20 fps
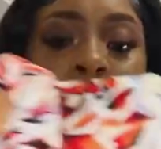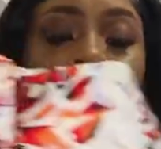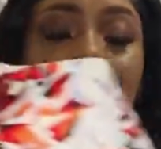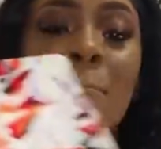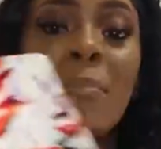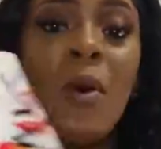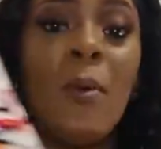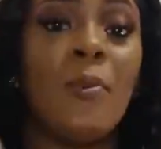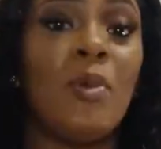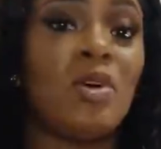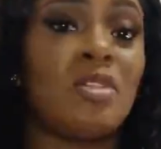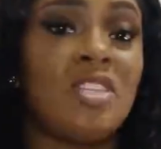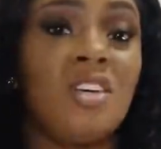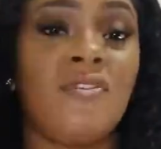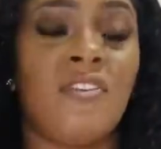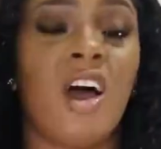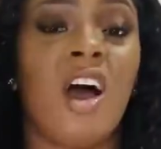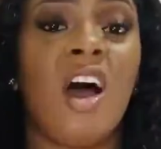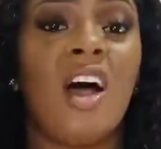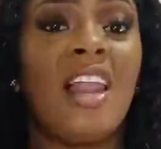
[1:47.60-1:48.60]
But most of
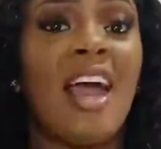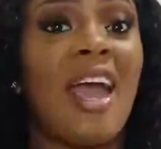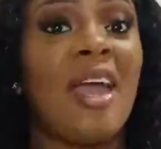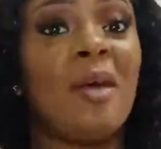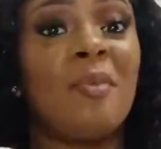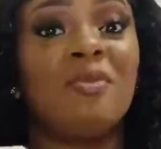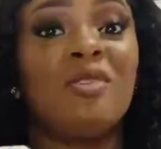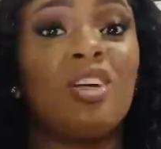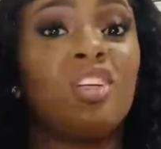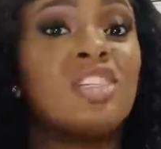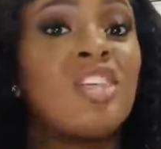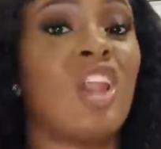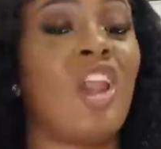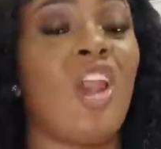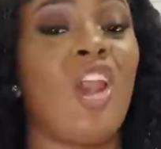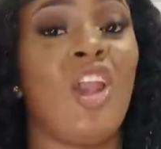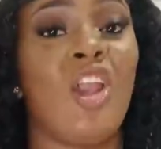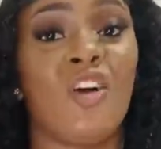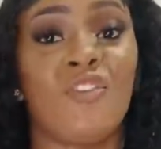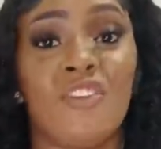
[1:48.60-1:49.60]
all, I am just
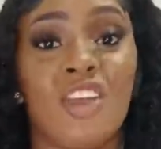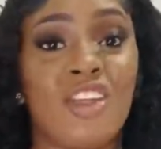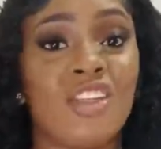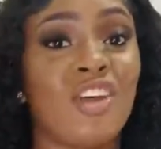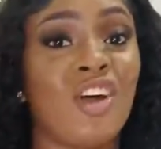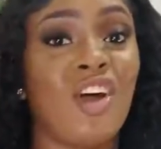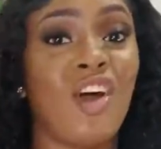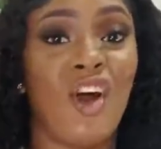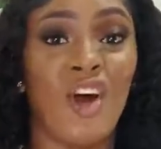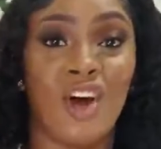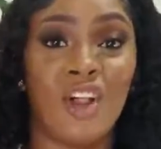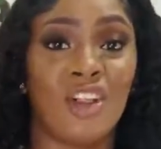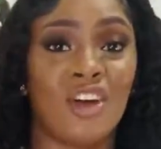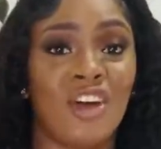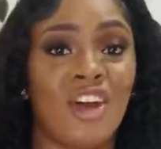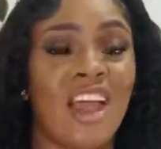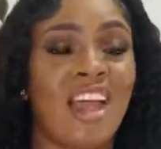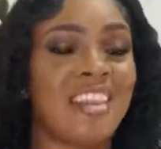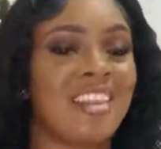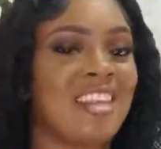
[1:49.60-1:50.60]
loving the
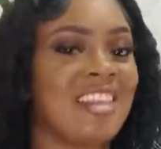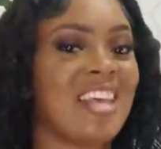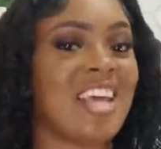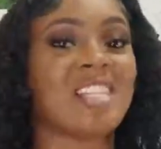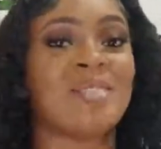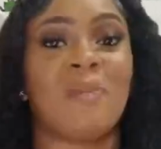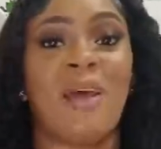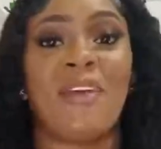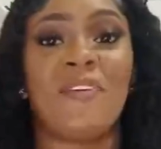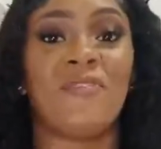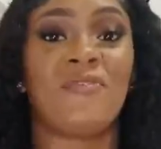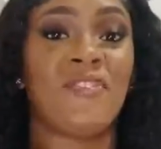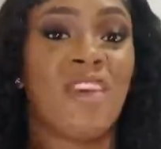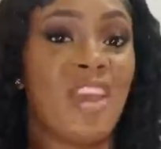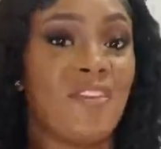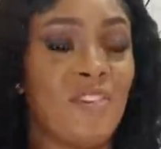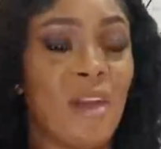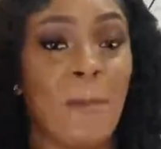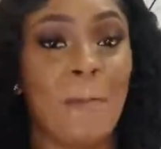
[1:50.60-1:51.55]
color. I think that's my favorite